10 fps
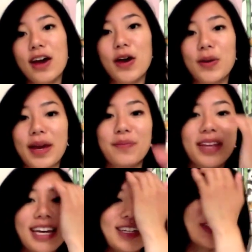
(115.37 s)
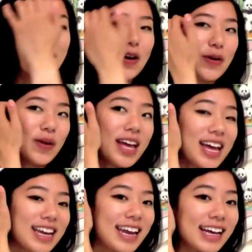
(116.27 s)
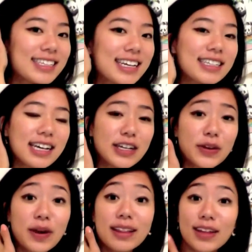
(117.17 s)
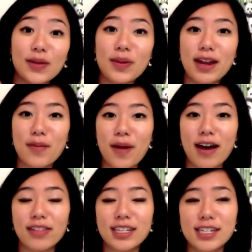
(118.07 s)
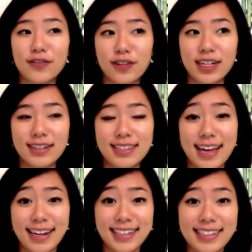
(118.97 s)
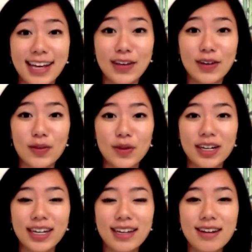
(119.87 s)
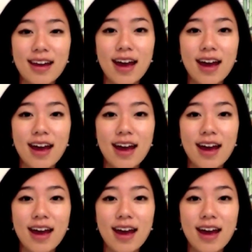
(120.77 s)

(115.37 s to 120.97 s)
Okay, so next I'll tell you a little bit about the different settings that you can work in.